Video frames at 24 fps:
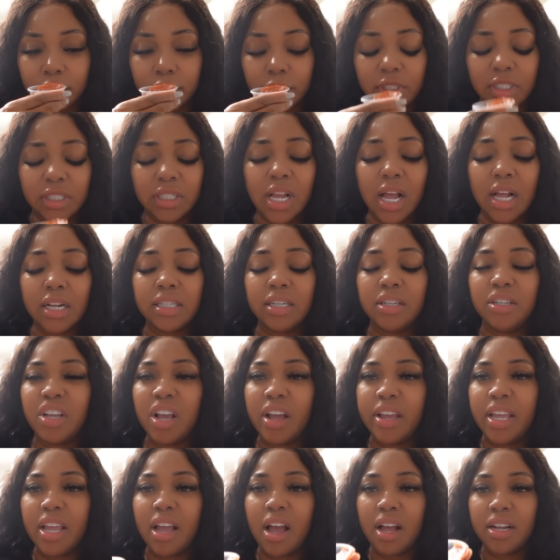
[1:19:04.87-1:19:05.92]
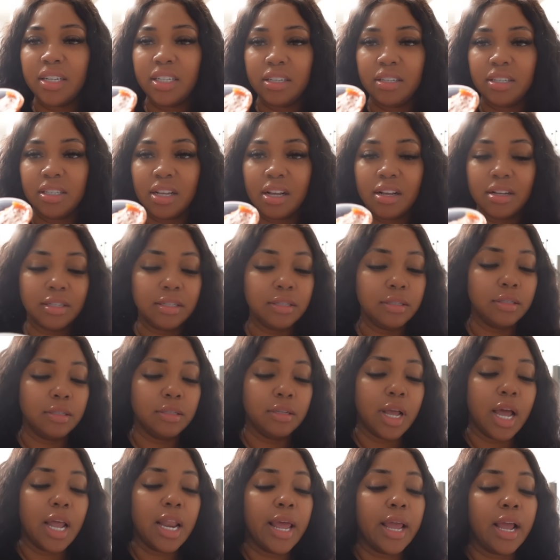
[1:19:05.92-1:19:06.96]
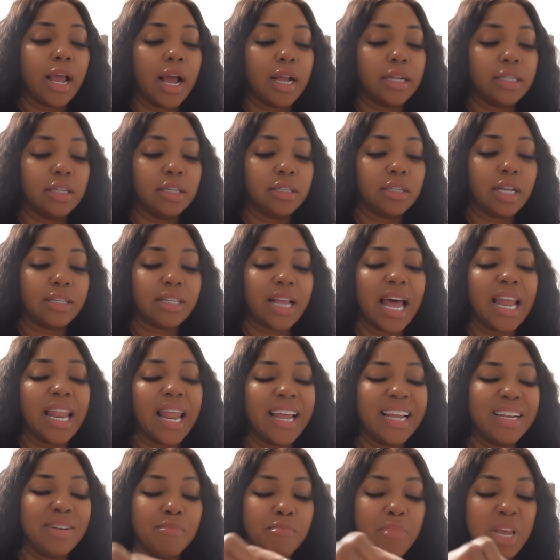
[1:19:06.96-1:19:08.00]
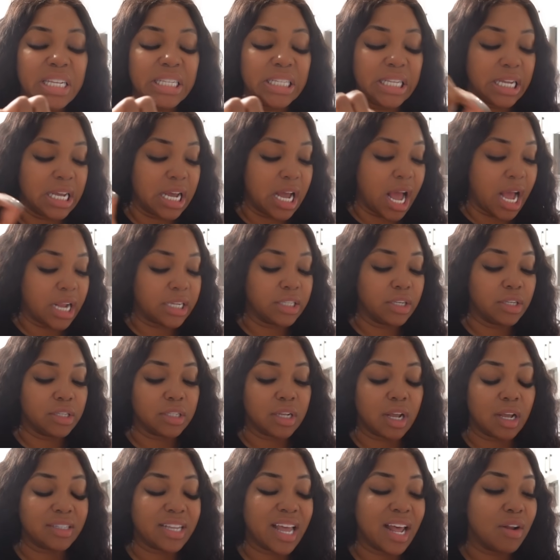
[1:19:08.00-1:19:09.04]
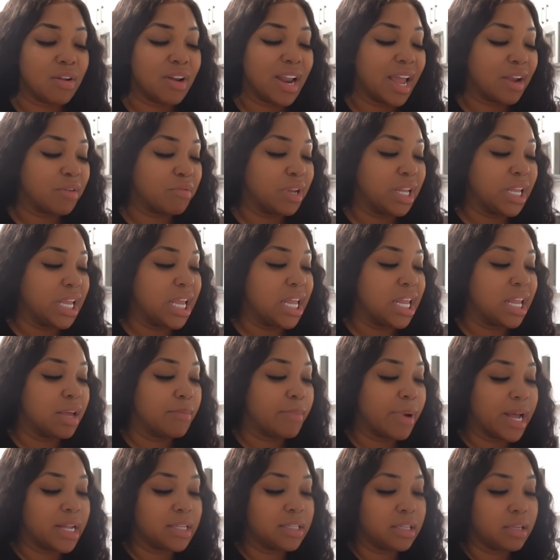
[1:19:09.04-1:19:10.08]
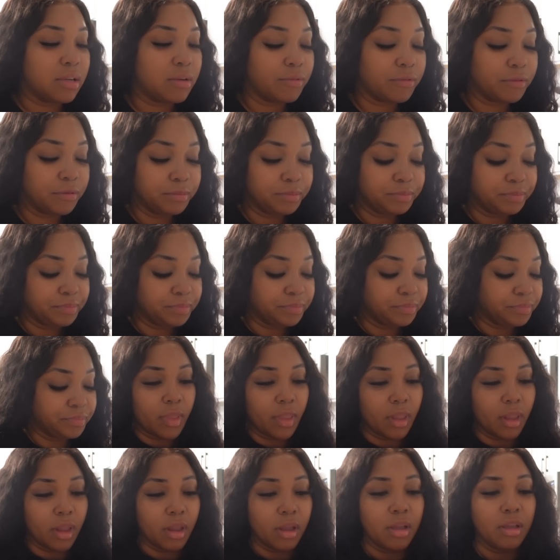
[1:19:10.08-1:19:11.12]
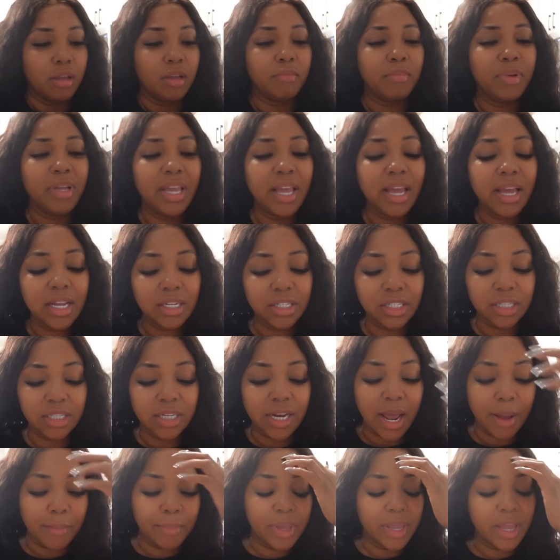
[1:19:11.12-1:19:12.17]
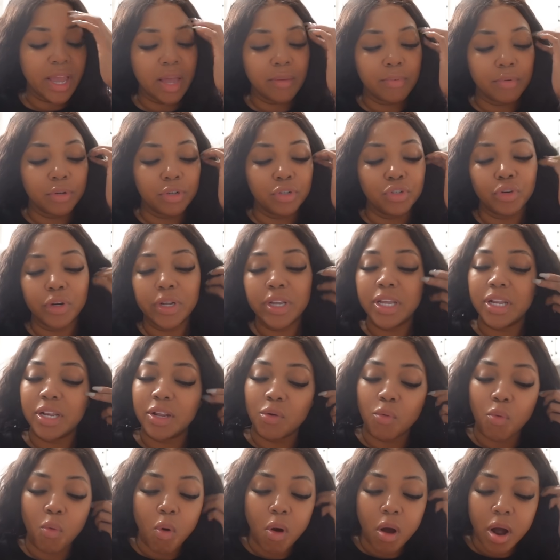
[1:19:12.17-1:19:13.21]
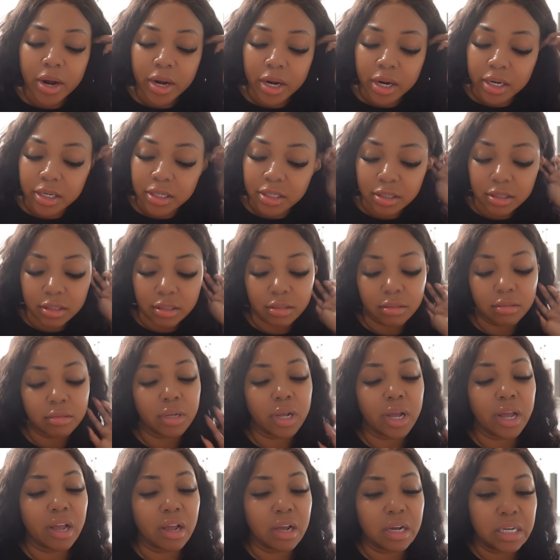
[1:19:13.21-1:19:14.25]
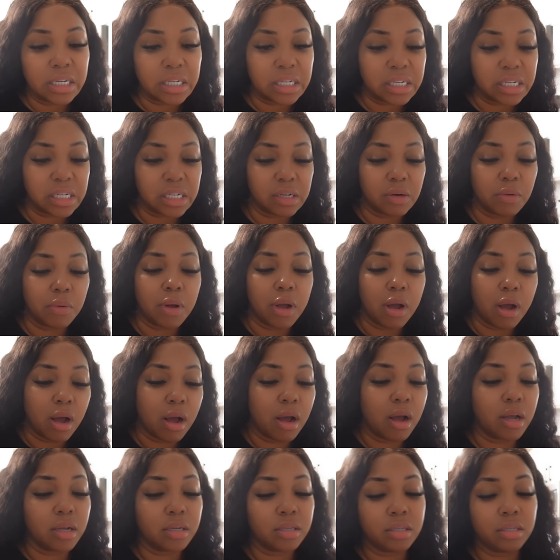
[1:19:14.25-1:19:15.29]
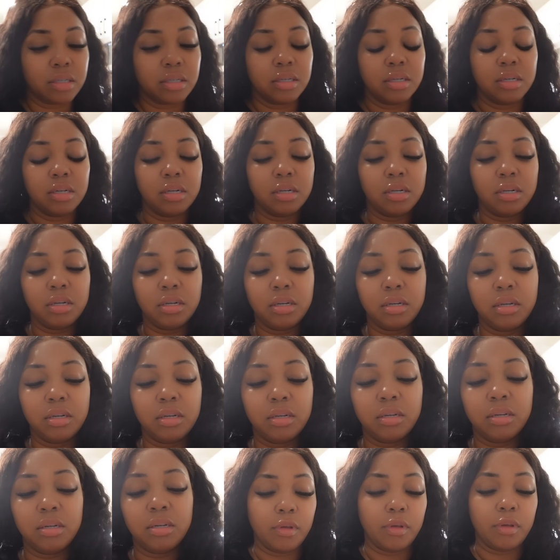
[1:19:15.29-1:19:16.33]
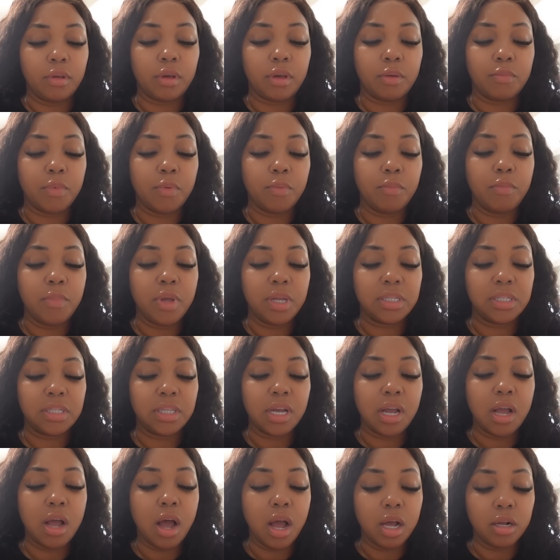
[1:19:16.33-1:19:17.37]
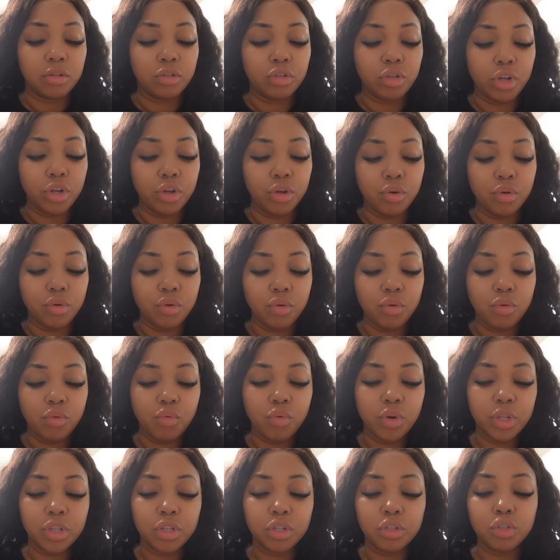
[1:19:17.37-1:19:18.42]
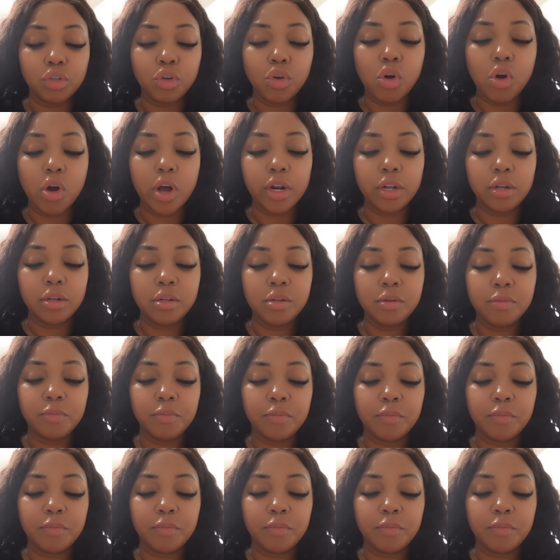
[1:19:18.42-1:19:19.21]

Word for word: This cocktail, y'all eat cocktail sauce? I like cocktail sauce. I like mixing cocktail sauce. I don't like really eating it by itself. But yeah, just not being able to drink any water is just like, oh gosh. Okay, I'm gonna mix the cocktail with the tortilla.